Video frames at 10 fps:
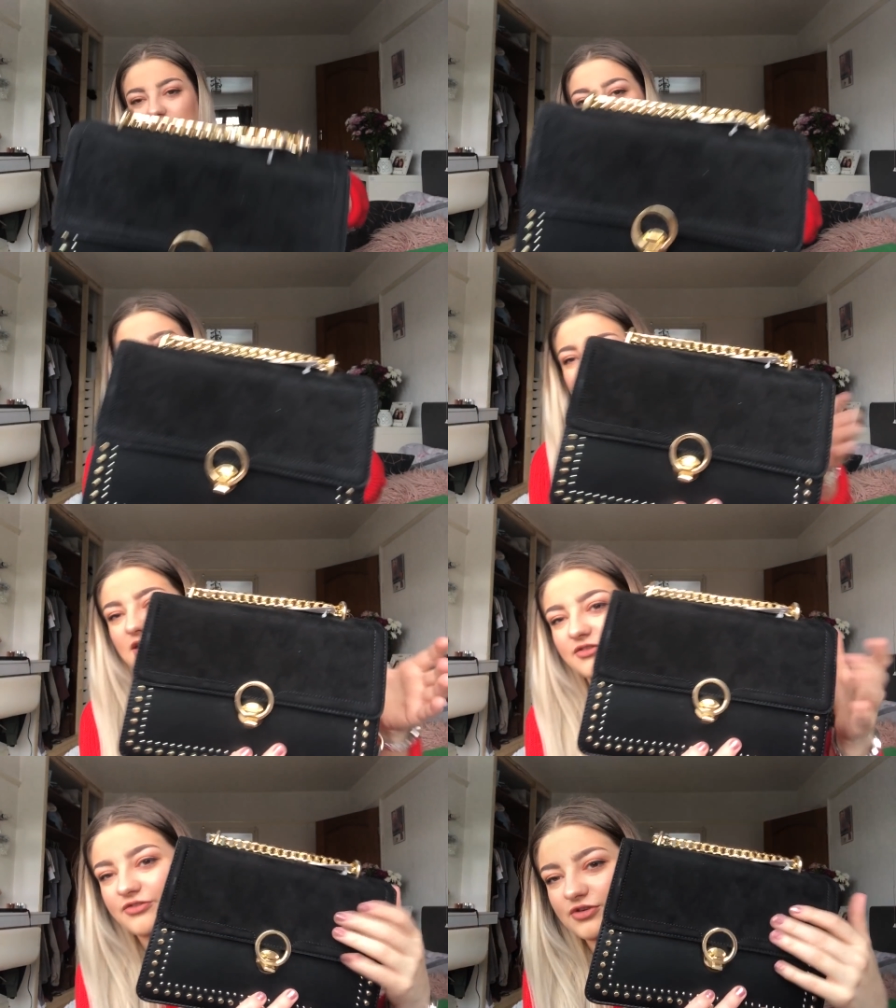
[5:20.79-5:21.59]

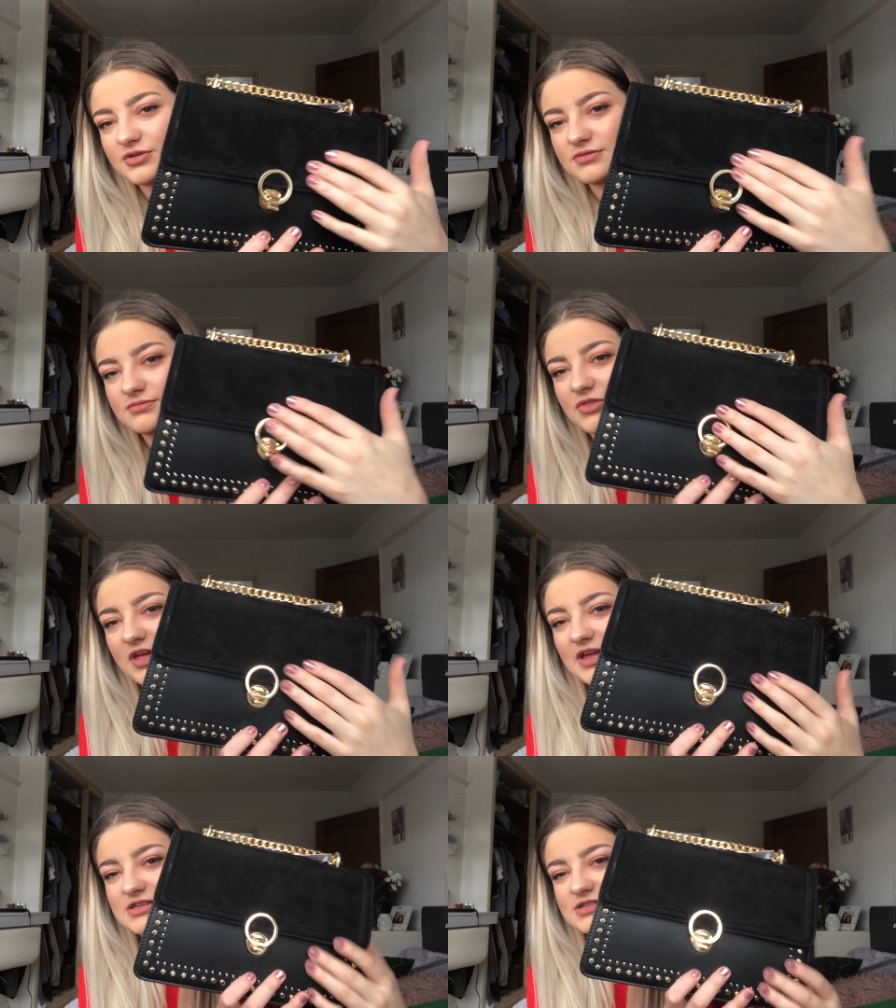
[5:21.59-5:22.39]
The front
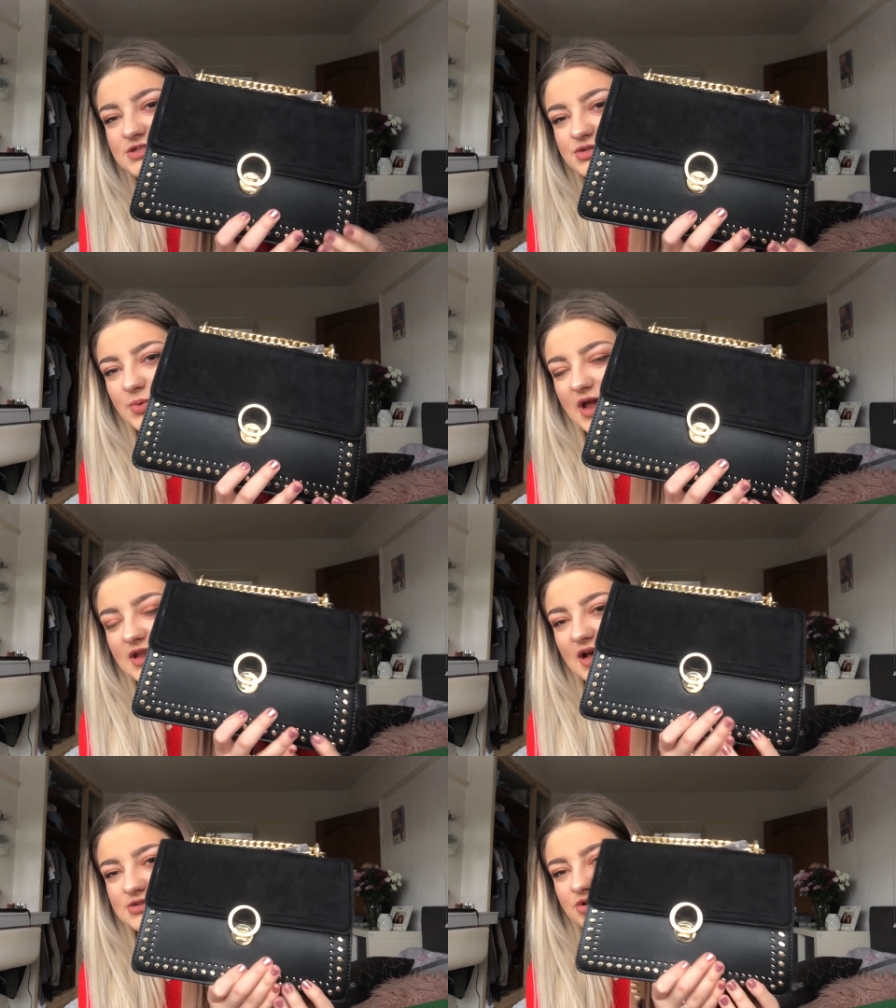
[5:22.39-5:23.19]
thing is
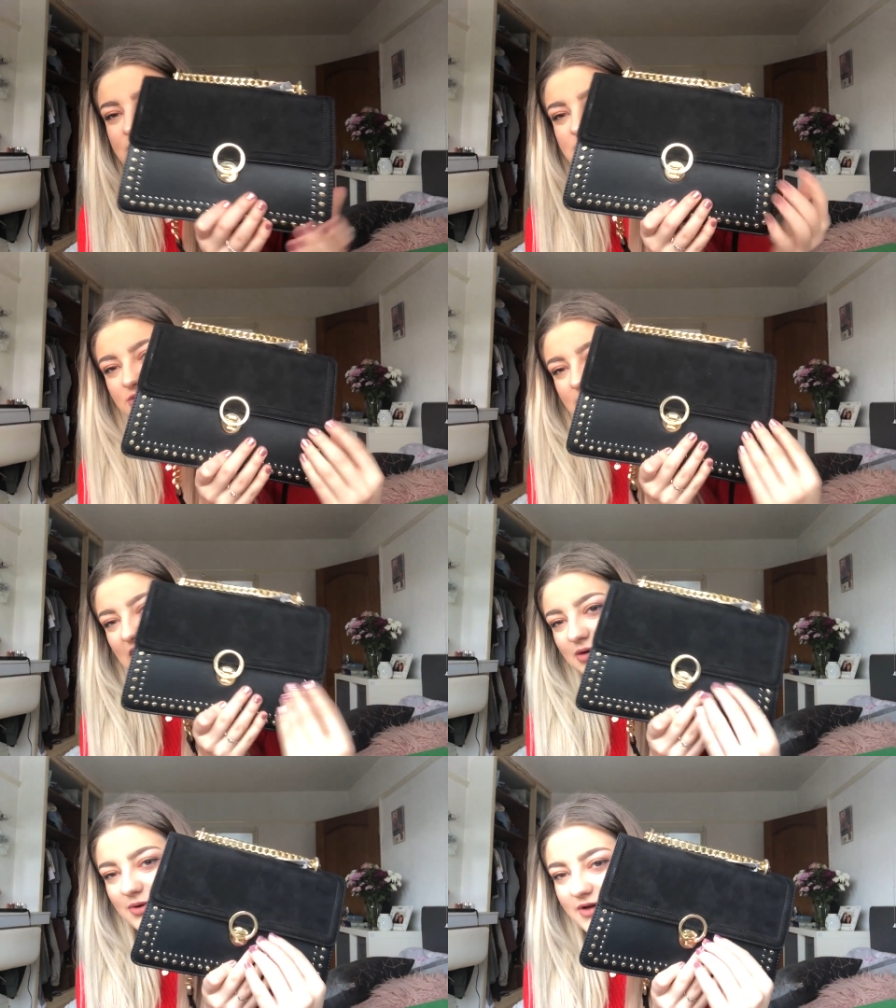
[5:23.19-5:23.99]
suede. It has all this gold
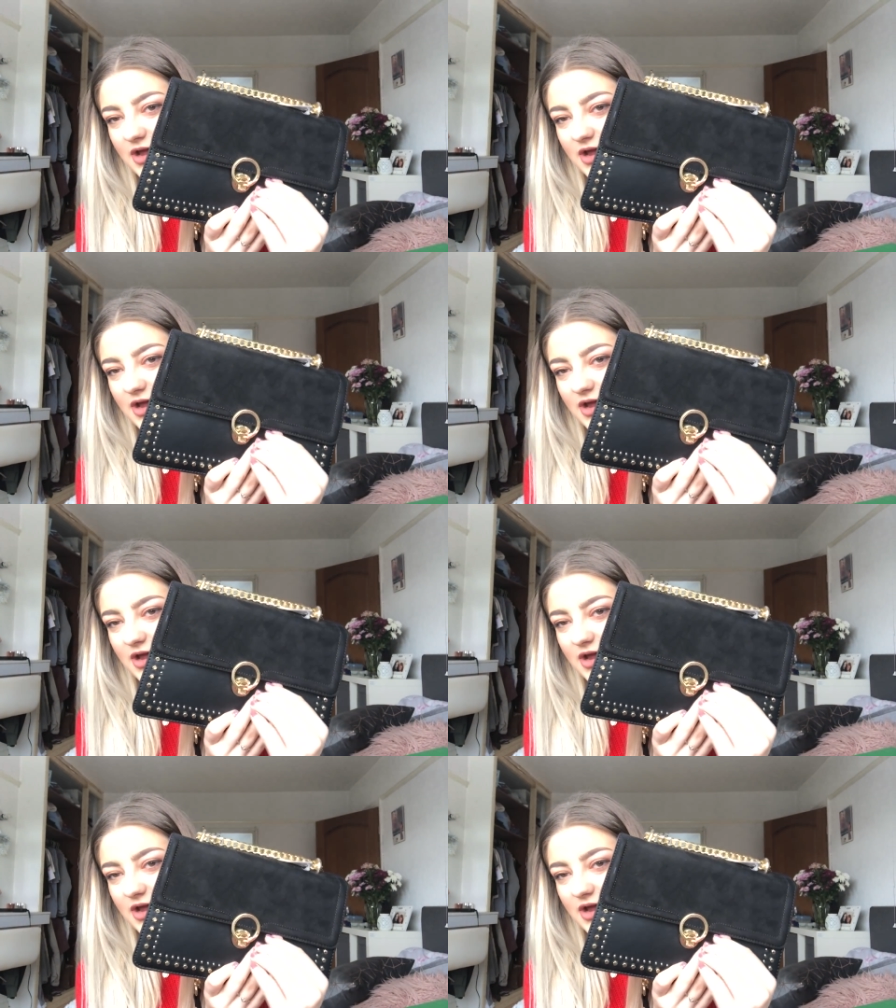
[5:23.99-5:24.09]
hardware.